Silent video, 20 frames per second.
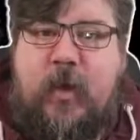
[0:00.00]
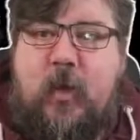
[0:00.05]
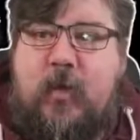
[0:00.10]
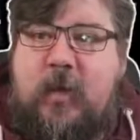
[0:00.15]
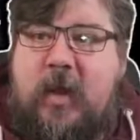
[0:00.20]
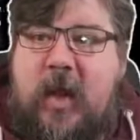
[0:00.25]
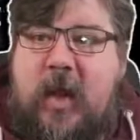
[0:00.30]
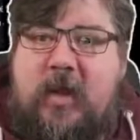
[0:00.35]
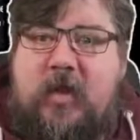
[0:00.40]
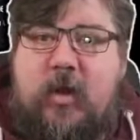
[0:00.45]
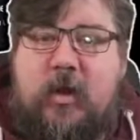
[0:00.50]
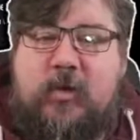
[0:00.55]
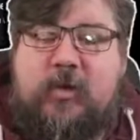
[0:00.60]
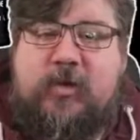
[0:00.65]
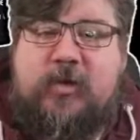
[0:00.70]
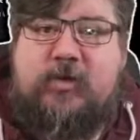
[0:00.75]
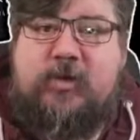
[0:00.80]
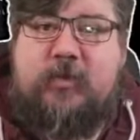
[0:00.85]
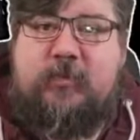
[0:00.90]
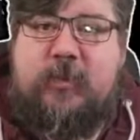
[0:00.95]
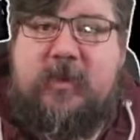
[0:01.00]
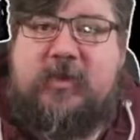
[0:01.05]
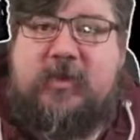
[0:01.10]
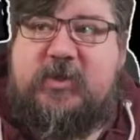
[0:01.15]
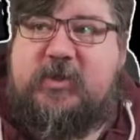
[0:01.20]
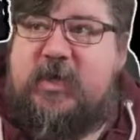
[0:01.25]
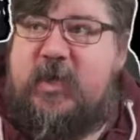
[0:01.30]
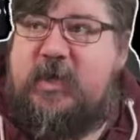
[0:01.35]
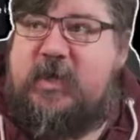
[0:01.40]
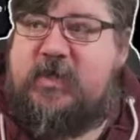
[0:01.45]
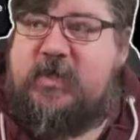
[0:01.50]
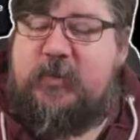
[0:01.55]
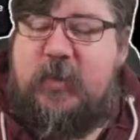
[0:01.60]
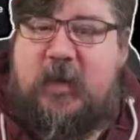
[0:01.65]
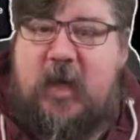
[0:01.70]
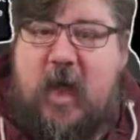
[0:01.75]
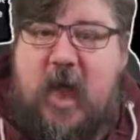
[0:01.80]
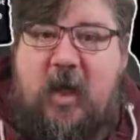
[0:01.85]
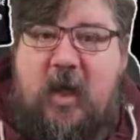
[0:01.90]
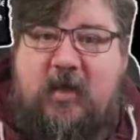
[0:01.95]
Okay, not too much to say this
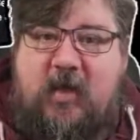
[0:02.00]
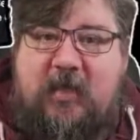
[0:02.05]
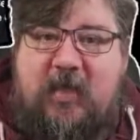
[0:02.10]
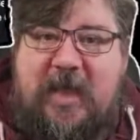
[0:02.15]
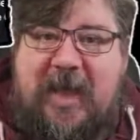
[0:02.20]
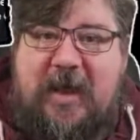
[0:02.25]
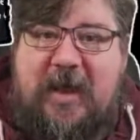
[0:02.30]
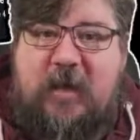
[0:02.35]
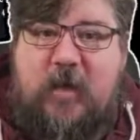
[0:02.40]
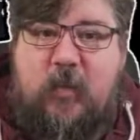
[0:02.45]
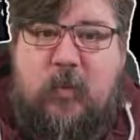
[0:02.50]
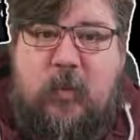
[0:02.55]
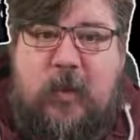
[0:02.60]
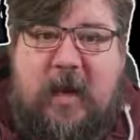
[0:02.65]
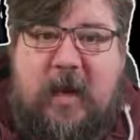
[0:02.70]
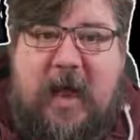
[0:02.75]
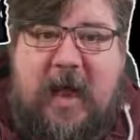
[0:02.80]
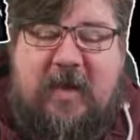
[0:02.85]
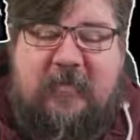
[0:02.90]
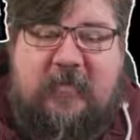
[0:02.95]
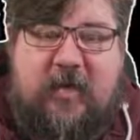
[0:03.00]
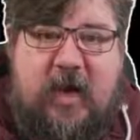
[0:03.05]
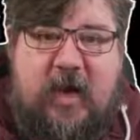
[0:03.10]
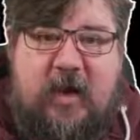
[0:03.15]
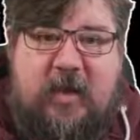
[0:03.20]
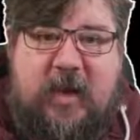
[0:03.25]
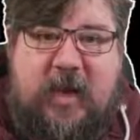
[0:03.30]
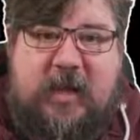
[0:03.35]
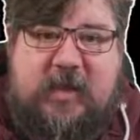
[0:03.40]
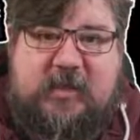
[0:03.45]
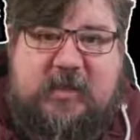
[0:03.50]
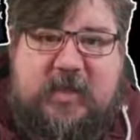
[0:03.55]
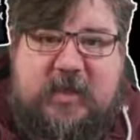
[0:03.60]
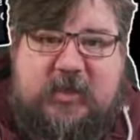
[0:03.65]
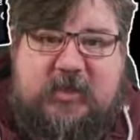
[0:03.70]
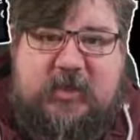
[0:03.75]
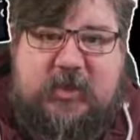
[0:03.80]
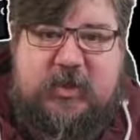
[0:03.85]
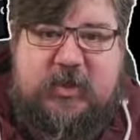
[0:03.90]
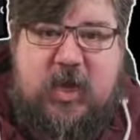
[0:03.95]
week, other than we have our next
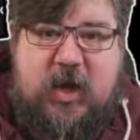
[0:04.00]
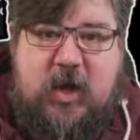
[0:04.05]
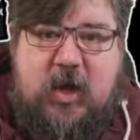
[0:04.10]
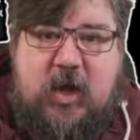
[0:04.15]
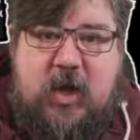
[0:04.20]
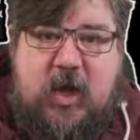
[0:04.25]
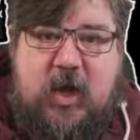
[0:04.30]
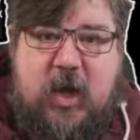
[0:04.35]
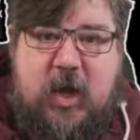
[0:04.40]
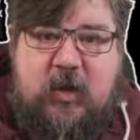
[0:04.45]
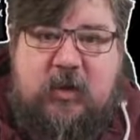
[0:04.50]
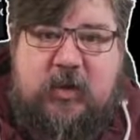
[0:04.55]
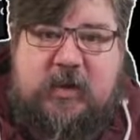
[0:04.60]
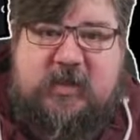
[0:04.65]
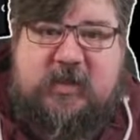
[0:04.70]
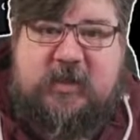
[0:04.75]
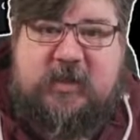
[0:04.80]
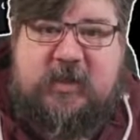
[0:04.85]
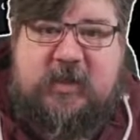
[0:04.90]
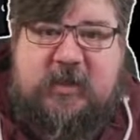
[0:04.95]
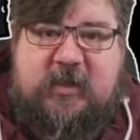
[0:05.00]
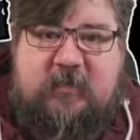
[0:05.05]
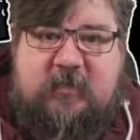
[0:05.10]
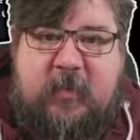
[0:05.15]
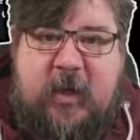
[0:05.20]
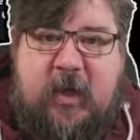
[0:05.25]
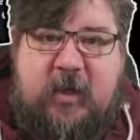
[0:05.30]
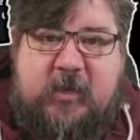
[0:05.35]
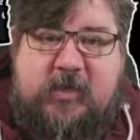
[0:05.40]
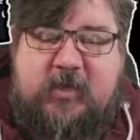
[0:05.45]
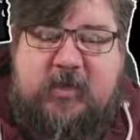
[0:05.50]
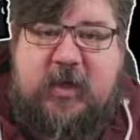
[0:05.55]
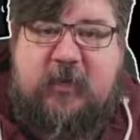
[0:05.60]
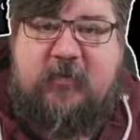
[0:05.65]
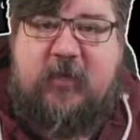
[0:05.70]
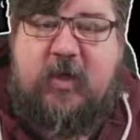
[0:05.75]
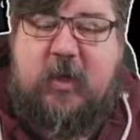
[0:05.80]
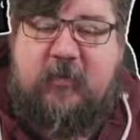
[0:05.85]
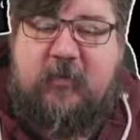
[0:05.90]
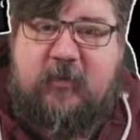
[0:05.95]
session on the 16th of March.
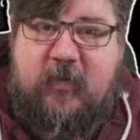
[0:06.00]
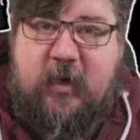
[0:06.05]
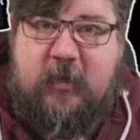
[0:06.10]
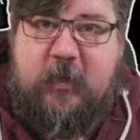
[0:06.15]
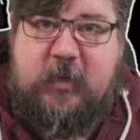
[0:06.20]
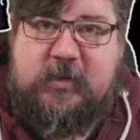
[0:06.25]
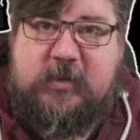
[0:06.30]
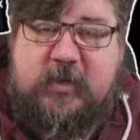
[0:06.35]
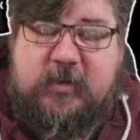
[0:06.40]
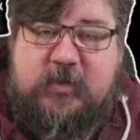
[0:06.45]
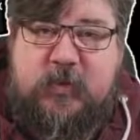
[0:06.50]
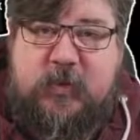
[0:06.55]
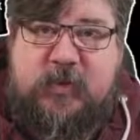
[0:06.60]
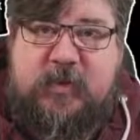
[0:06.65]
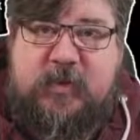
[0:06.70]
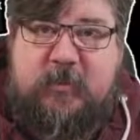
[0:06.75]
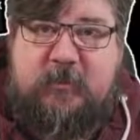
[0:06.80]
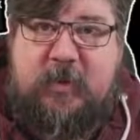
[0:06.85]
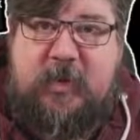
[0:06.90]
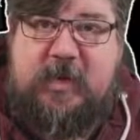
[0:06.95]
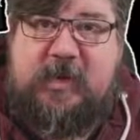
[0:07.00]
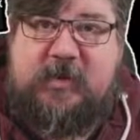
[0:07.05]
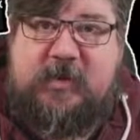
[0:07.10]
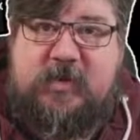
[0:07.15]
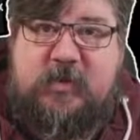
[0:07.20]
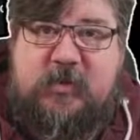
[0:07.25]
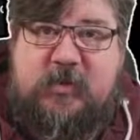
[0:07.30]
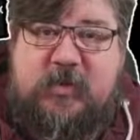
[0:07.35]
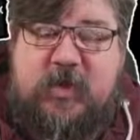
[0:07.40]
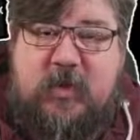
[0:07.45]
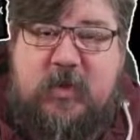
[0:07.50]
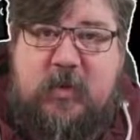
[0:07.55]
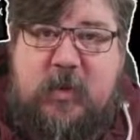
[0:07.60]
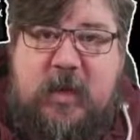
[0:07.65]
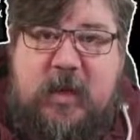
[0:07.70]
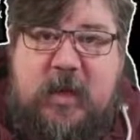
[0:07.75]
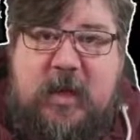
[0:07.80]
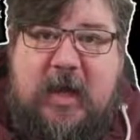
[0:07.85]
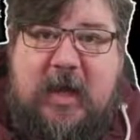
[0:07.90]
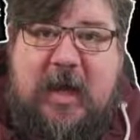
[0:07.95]
If you're not following us on Twitter, please do so
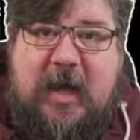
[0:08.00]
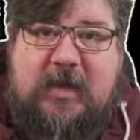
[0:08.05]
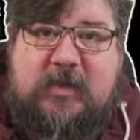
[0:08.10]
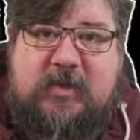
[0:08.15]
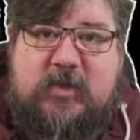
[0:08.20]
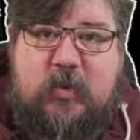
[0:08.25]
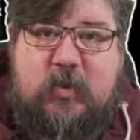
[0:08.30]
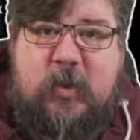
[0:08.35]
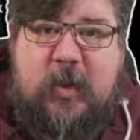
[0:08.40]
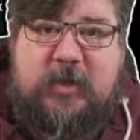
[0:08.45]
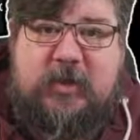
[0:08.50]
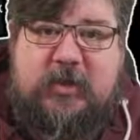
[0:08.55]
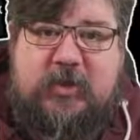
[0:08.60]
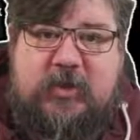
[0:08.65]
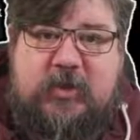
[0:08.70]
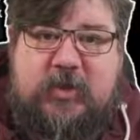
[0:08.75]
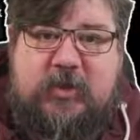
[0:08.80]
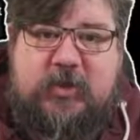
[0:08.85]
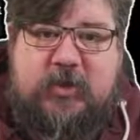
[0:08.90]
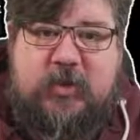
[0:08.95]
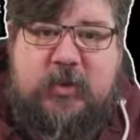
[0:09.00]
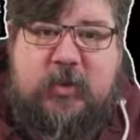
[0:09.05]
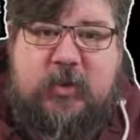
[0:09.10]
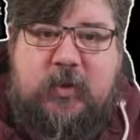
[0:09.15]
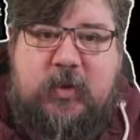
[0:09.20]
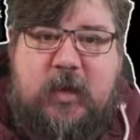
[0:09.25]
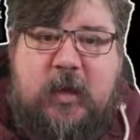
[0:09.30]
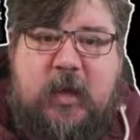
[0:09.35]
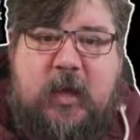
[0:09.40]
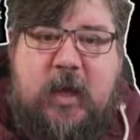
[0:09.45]
at Welsh Azure.